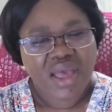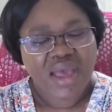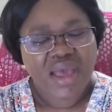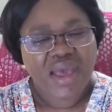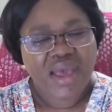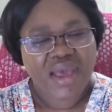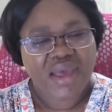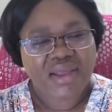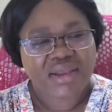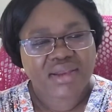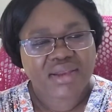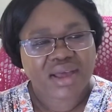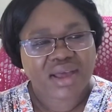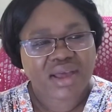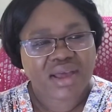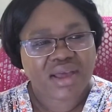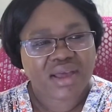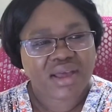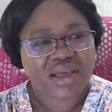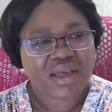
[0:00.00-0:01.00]
And
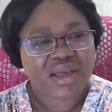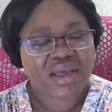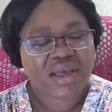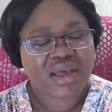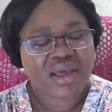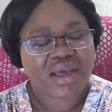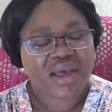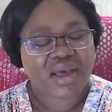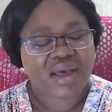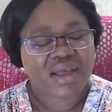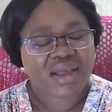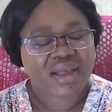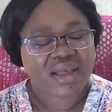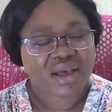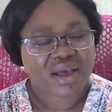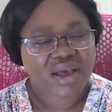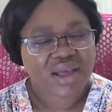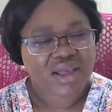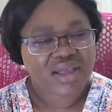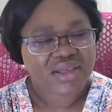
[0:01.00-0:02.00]

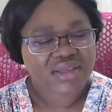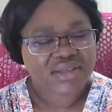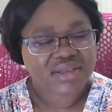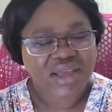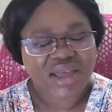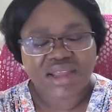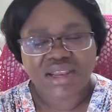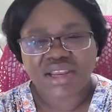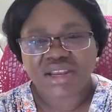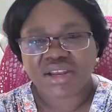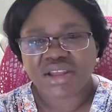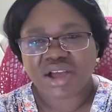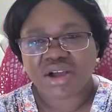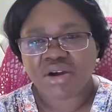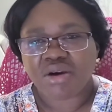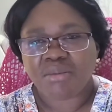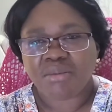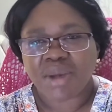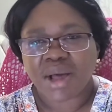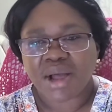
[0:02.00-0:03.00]
guys, I did not
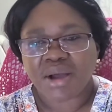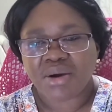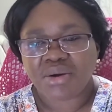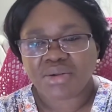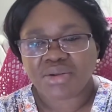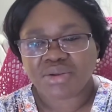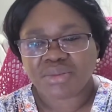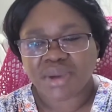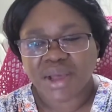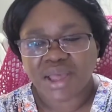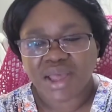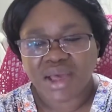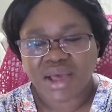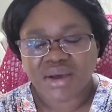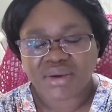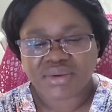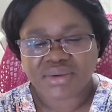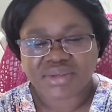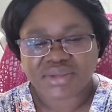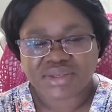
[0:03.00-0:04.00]
come back out of my
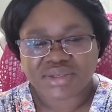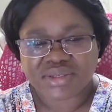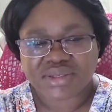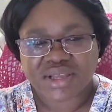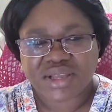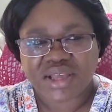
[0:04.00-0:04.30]
house.